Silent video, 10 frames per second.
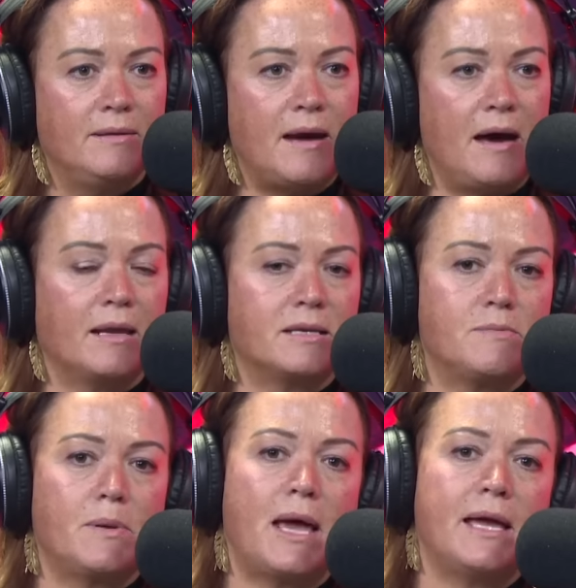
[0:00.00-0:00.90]
that
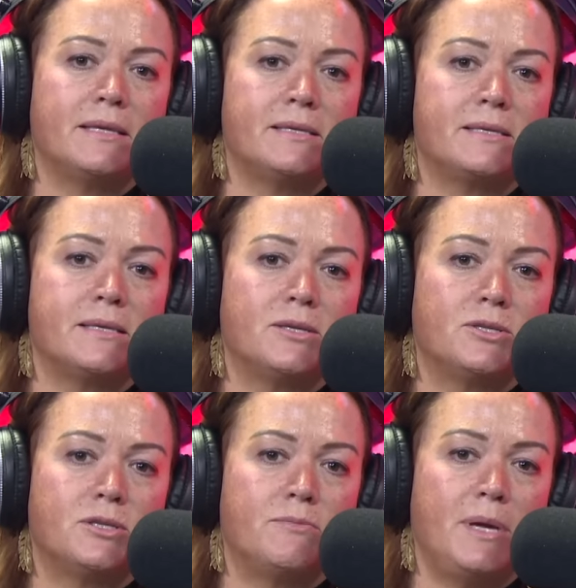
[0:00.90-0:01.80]
explains
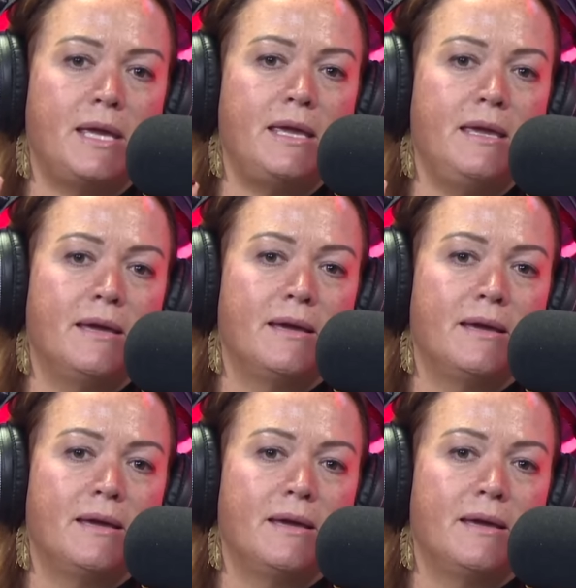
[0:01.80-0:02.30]
to me